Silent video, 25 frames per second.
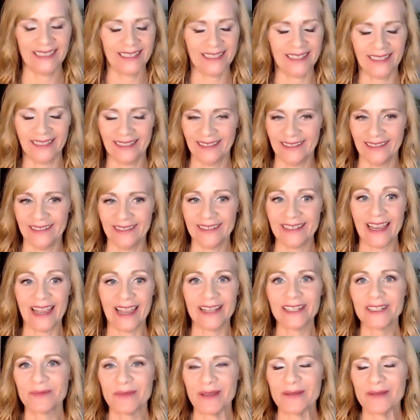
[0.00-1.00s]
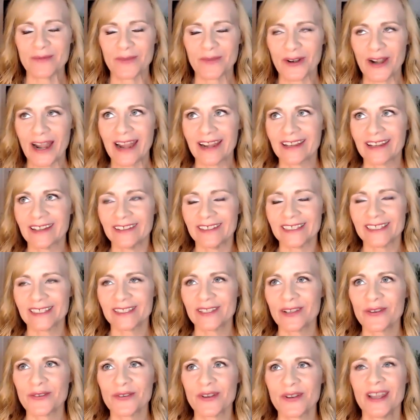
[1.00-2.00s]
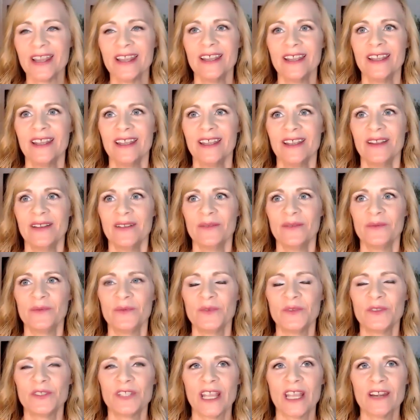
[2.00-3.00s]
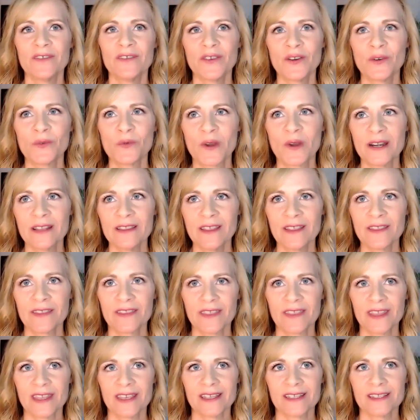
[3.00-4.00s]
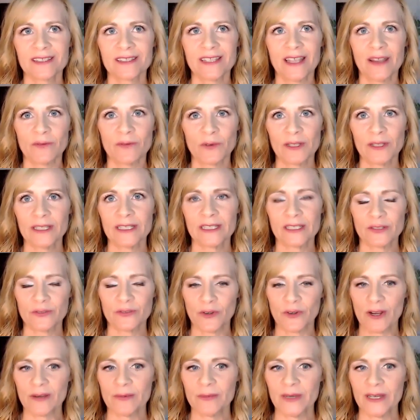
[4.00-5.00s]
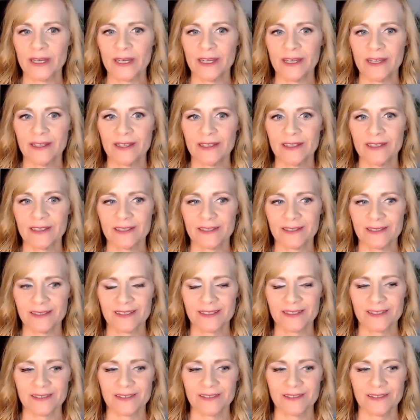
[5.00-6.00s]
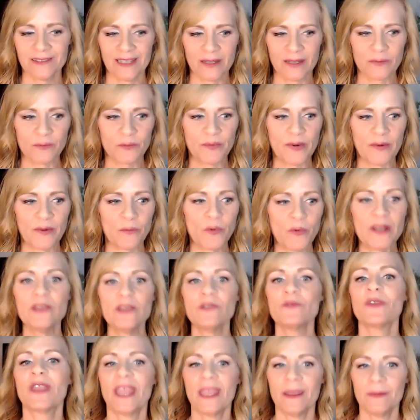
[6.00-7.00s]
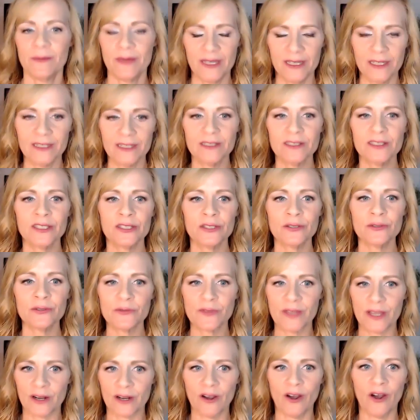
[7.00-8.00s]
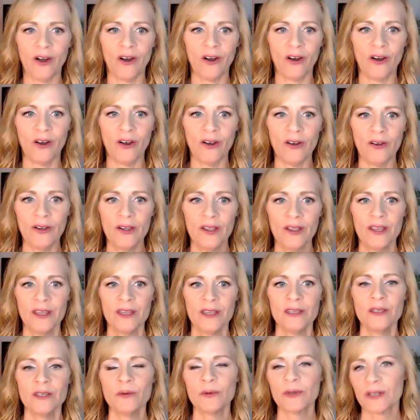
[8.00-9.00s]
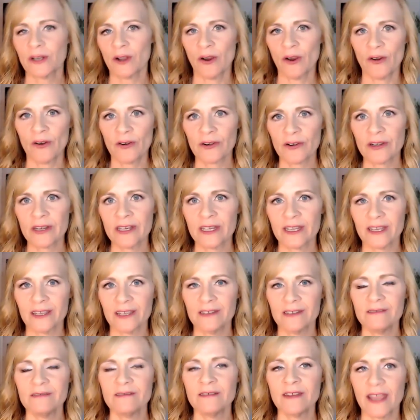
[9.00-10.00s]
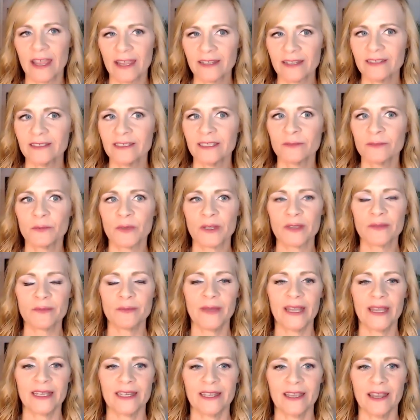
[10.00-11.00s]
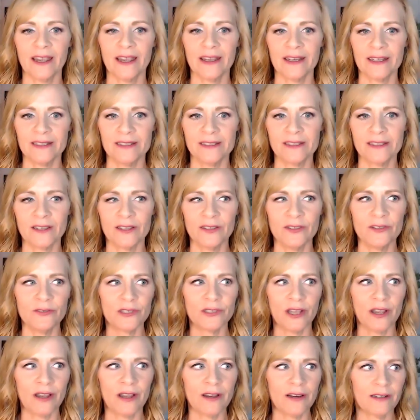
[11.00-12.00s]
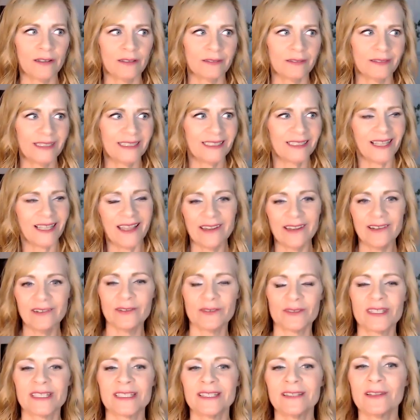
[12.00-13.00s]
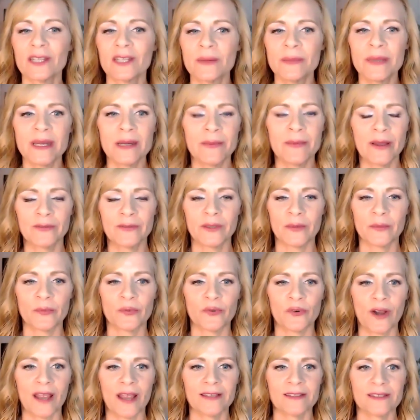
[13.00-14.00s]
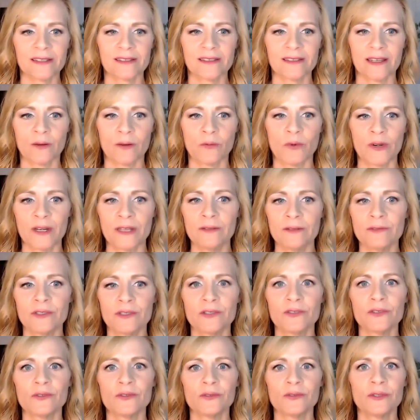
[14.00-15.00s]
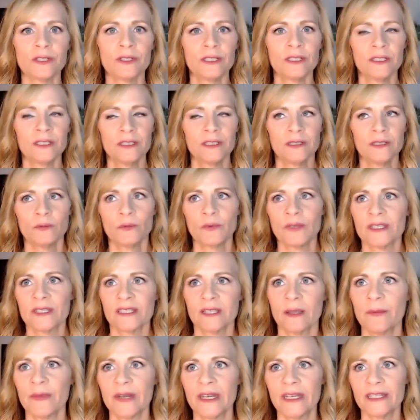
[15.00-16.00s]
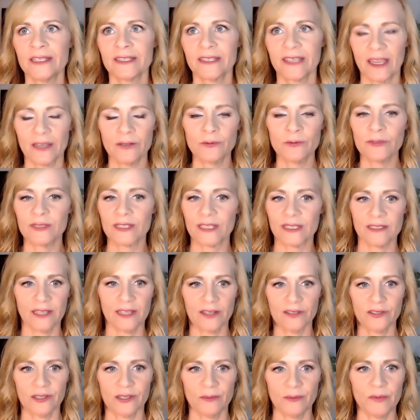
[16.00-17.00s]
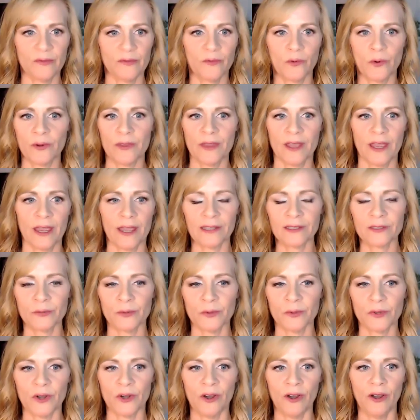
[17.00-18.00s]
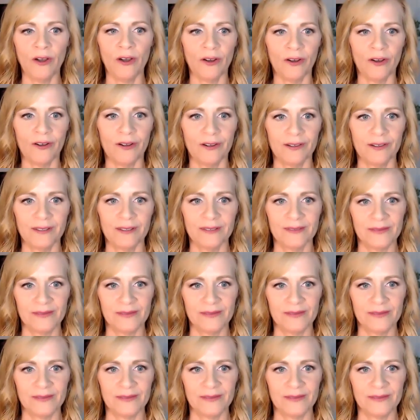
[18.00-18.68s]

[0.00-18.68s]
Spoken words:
Yeah. Yeah, it's been miraculous. So Jennifer, one of the things that really struck me is like, but when you came into the call, you had already connected with my guides. Can you talk, like, I don't know, just a little bit about the process? Like, what do you do when somebody schedules a session before the actual call?